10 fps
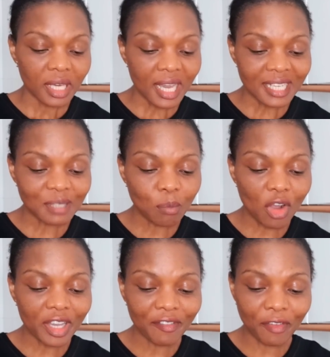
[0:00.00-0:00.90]
Here is
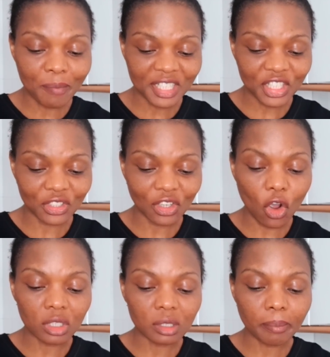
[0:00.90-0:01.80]
more information
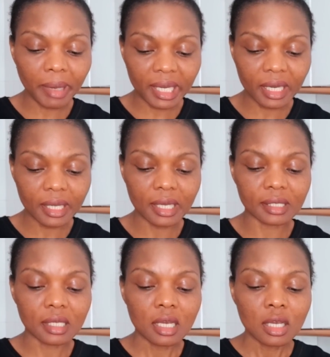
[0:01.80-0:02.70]
on baking
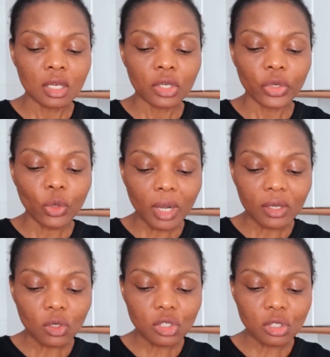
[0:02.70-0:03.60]
it. You
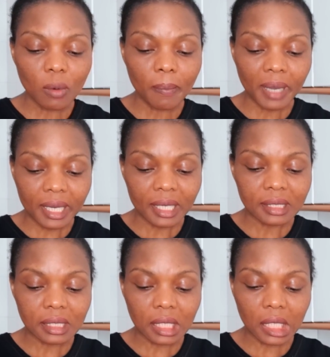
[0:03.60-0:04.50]
can also bake
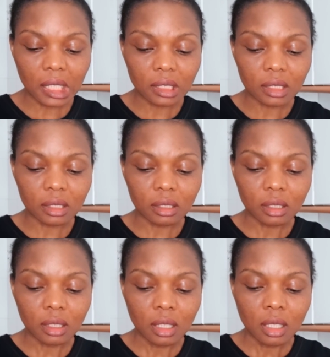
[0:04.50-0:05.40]
it in
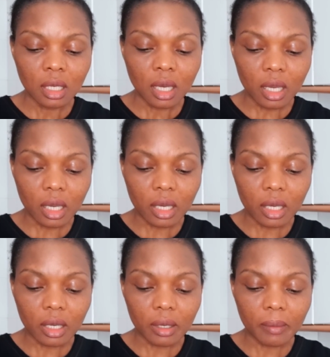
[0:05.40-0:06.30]

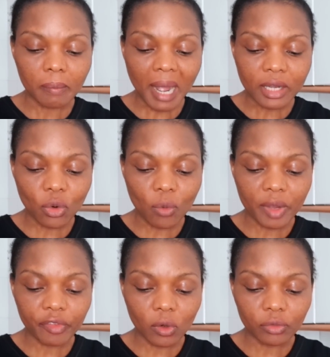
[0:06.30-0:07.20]
a
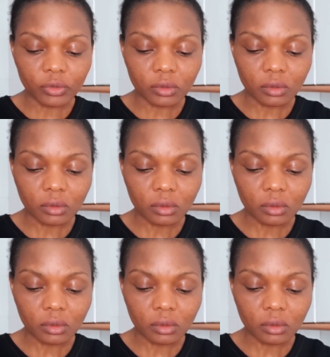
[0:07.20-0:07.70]
microwave oven.